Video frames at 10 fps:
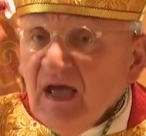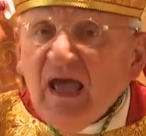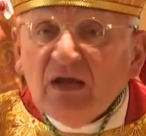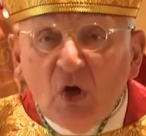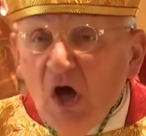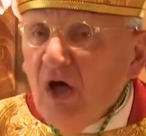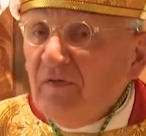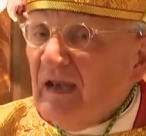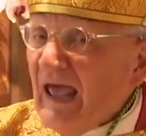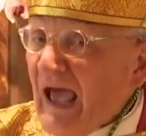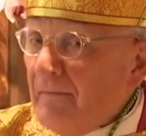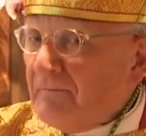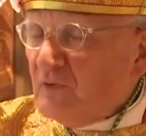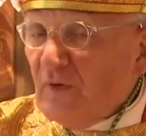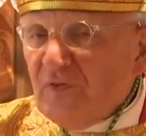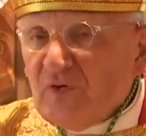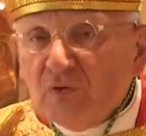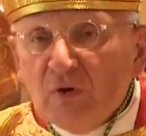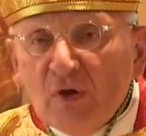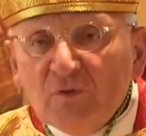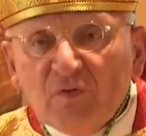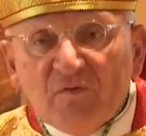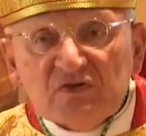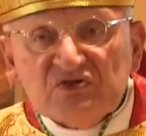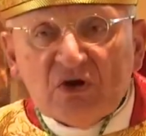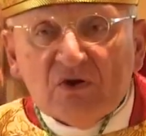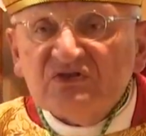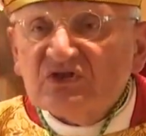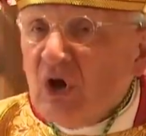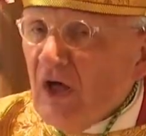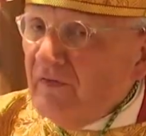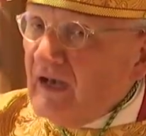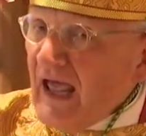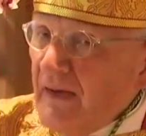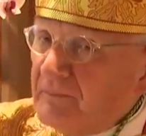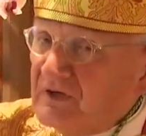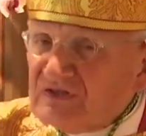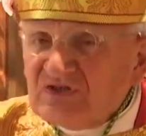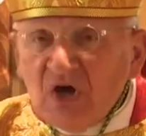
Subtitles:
and all that happened with the growth of the church and all that happened to so